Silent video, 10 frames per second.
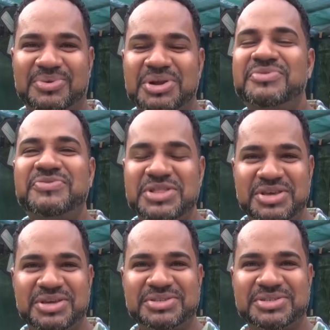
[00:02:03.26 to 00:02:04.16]
One of the
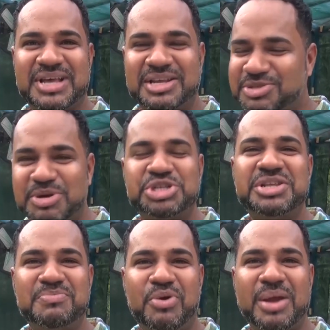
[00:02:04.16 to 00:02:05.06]
funny things is that
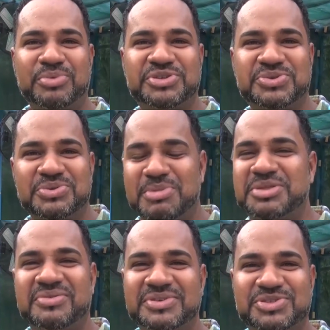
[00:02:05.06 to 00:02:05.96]
especially in primary school,
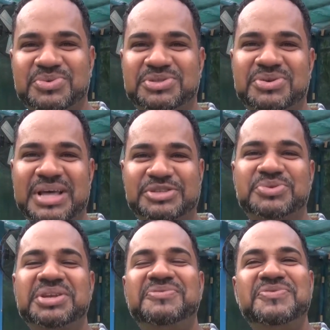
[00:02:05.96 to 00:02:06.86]
many of us were taught that
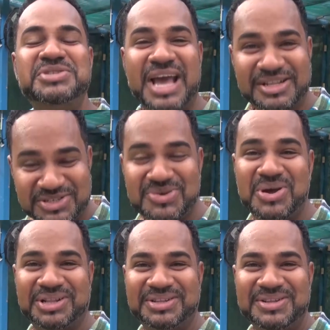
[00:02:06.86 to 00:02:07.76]
you need fertile
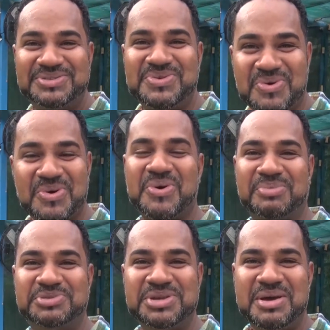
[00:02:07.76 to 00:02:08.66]
soil to grow
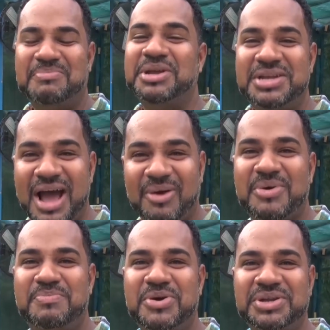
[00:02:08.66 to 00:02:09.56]
crops. But in
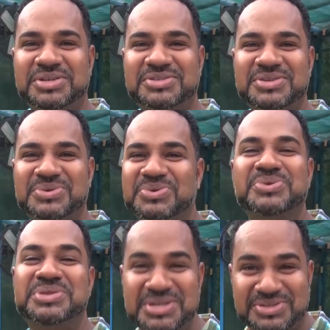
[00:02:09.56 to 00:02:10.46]
aquaponics, you
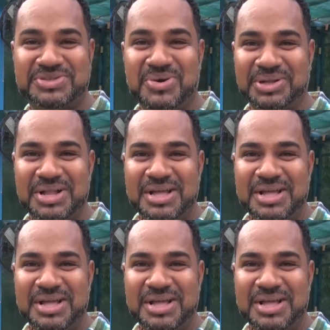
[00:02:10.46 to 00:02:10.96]
don't need soil.